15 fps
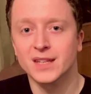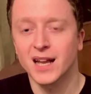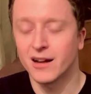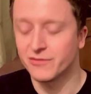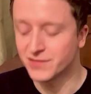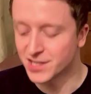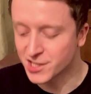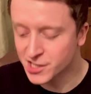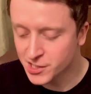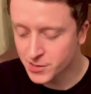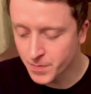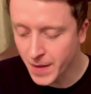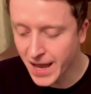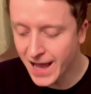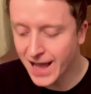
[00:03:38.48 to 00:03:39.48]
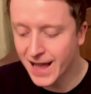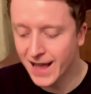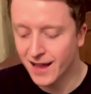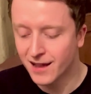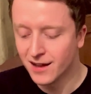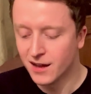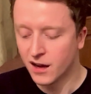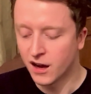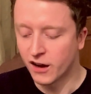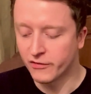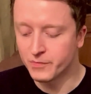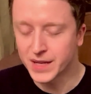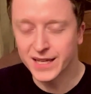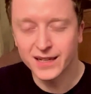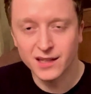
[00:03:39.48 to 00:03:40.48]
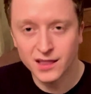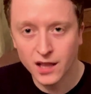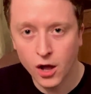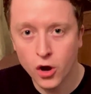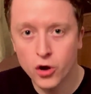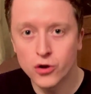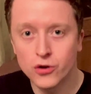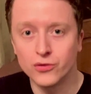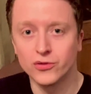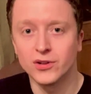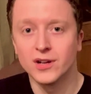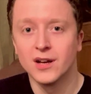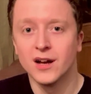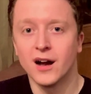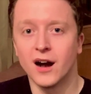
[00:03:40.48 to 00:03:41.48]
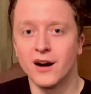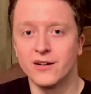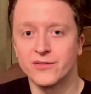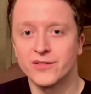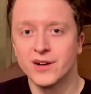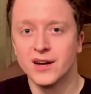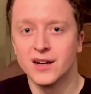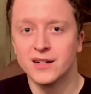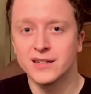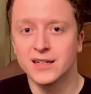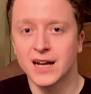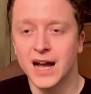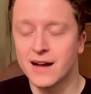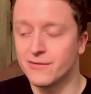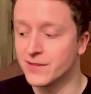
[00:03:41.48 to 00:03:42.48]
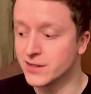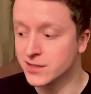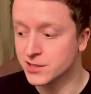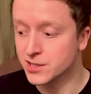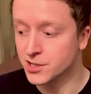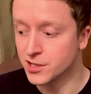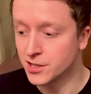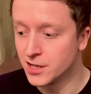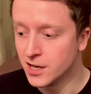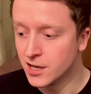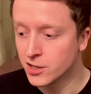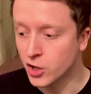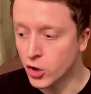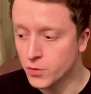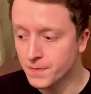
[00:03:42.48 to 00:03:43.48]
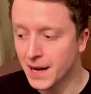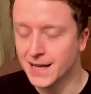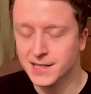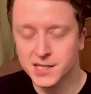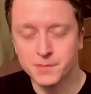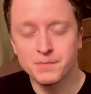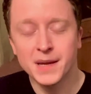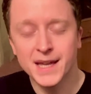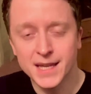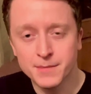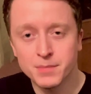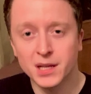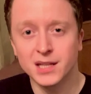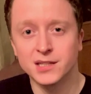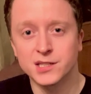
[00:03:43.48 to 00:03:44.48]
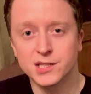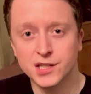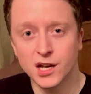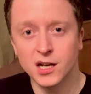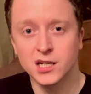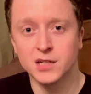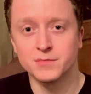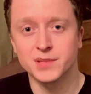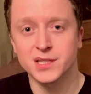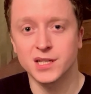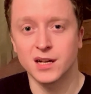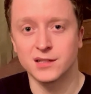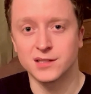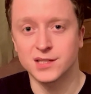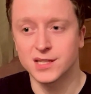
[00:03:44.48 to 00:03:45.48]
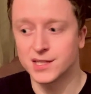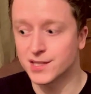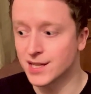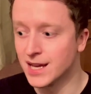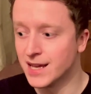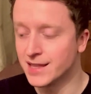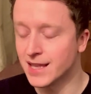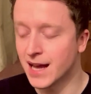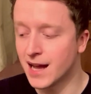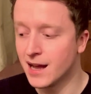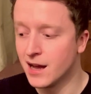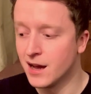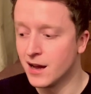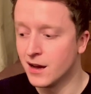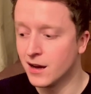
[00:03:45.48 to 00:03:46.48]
of despair, of being alone, of having to go back to people and circumstances that